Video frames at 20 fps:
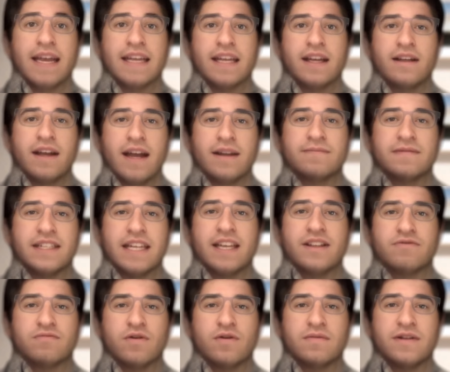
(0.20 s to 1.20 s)
Hey there, I'm
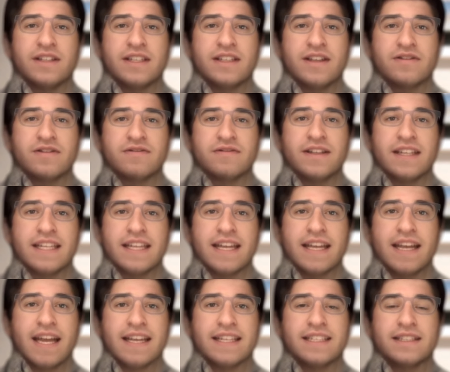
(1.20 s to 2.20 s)
Jake Kroll with The Street,
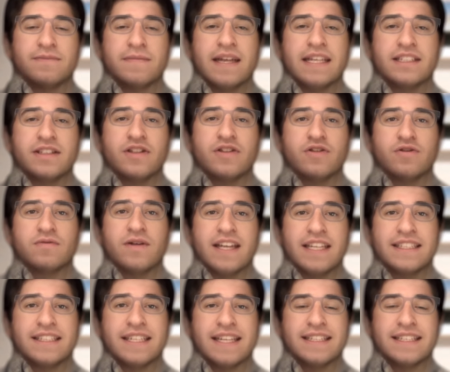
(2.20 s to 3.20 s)
and I just spent two
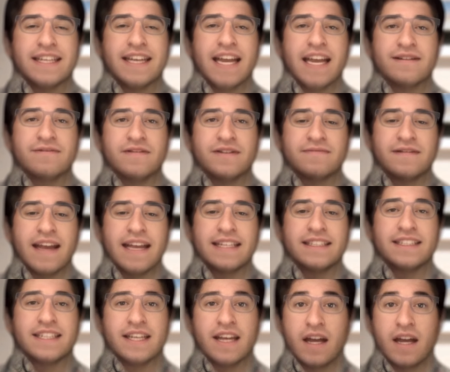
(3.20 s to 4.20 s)
weeks testing every
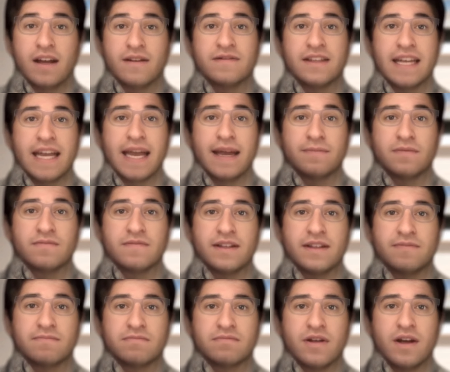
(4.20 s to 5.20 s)
facet of the Apple
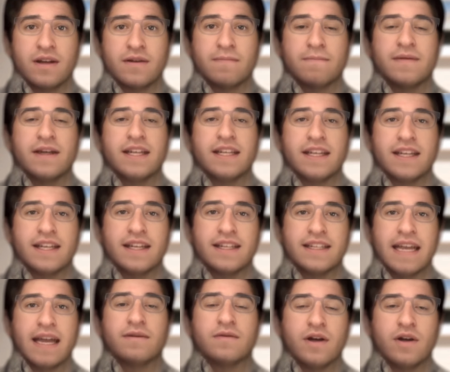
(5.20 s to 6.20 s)
Vision Pro.
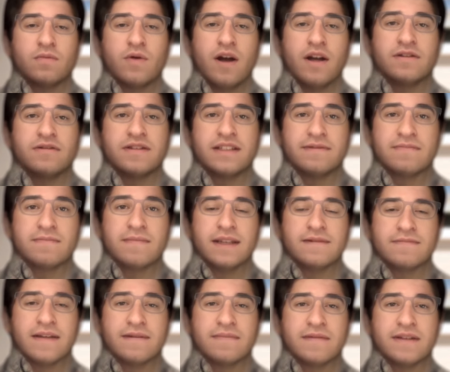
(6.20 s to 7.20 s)
Now we're going to walk through some of my
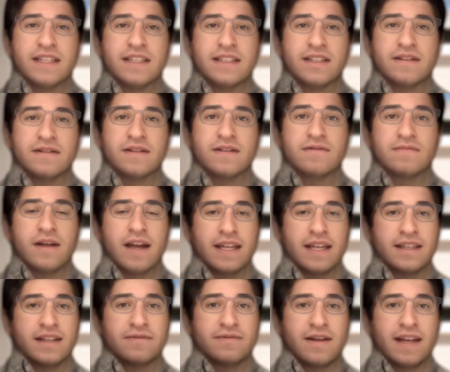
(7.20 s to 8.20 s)
favorite things to do
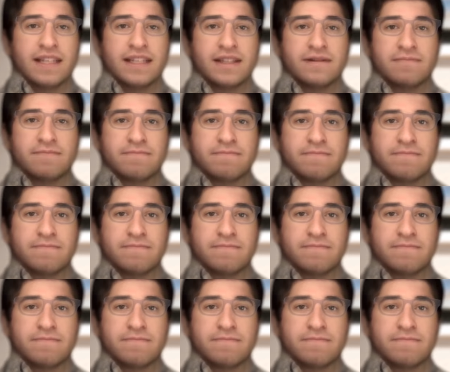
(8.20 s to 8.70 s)
on the device.